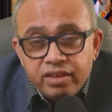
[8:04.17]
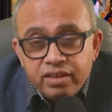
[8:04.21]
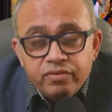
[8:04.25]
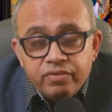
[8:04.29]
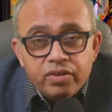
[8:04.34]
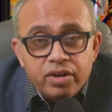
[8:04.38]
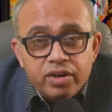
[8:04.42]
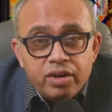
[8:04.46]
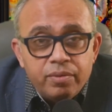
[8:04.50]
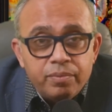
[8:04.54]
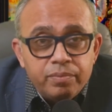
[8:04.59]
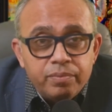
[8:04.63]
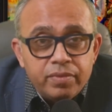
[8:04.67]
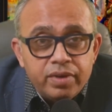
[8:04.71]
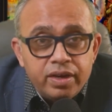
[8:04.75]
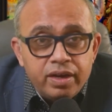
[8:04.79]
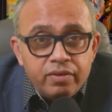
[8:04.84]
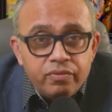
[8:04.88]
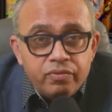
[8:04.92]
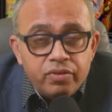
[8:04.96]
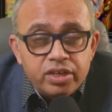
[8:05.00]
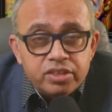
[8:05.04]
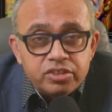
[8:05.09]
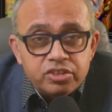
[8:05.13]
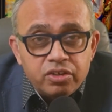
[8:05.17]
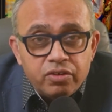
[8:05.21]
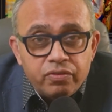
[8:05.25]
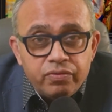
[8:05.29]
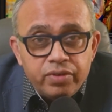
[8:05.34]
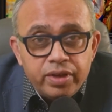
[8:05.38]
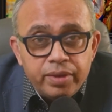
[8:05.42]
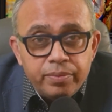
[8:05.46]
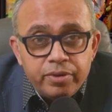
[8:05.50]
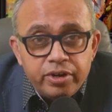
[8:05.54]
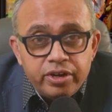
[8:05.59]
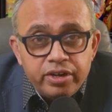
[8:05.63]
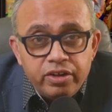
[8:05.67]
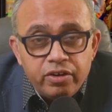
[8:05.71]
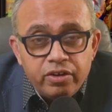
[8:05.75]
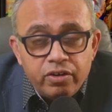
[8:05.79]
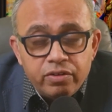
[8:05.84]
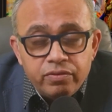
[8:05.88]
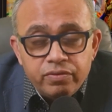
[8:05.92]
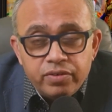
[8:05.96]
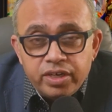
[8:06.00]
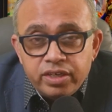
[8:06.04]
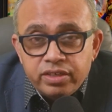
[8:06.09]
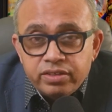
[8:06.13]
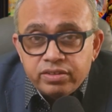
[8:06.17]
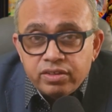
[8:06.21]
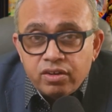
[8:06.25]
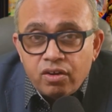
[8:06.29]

from 1st of February onwards,